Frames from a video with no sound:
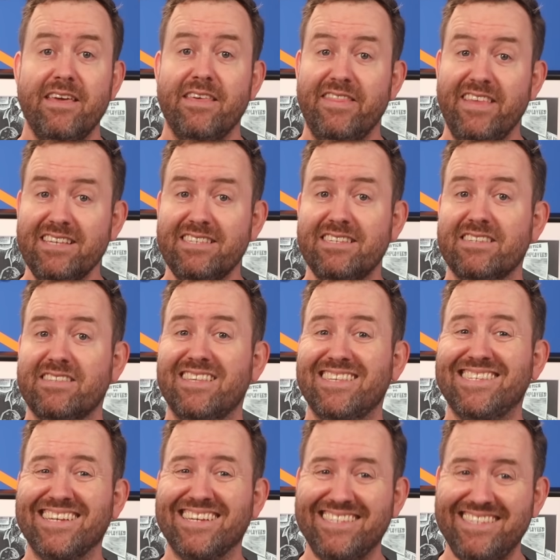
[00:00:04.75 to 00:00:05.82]
This is the
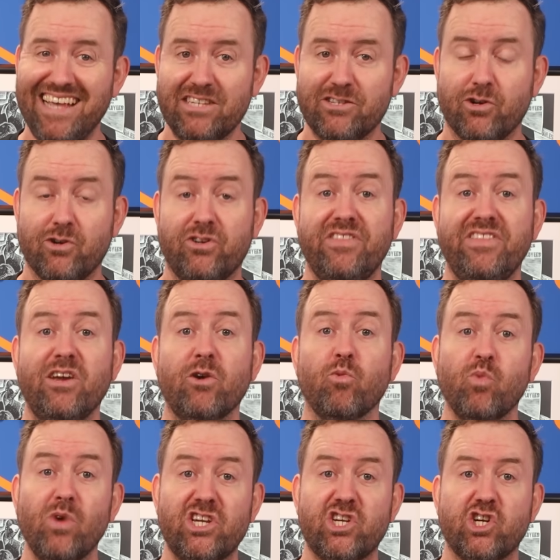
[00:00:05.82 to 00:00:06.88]
successor to the
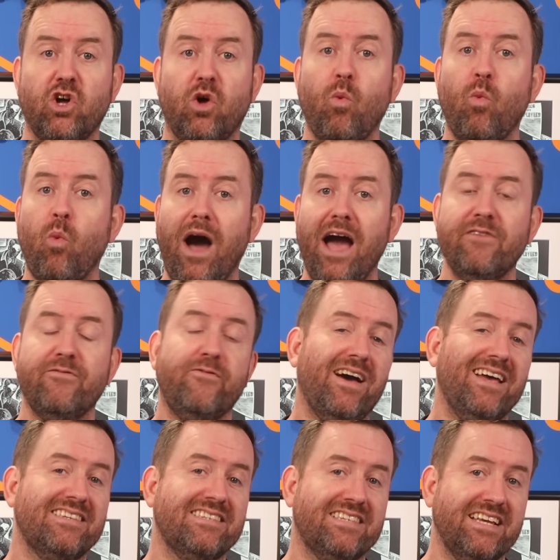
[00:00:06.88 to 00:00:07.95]
original
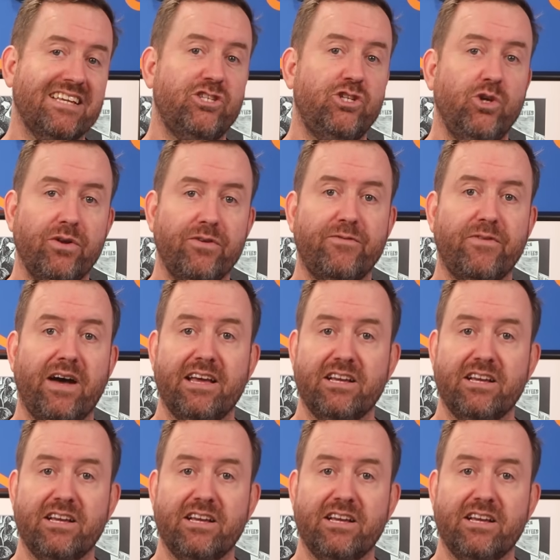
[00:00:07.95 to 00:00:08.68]
Wi-Fi 6 UniFi